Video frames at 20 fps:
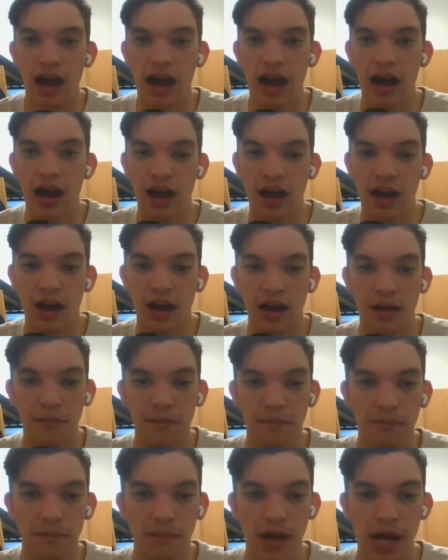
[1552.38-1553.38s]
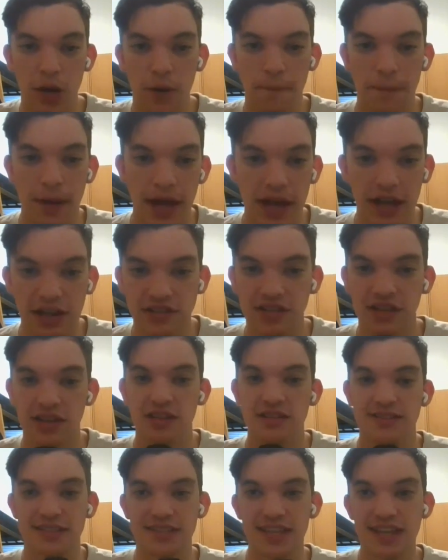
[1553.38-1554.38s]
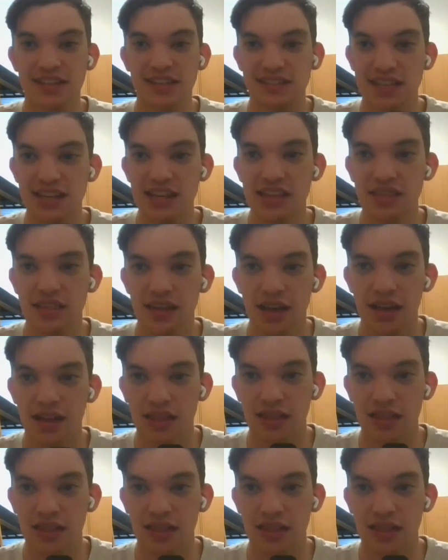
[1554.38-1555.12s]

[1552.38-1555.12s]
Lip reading: Michael Penix. 16th.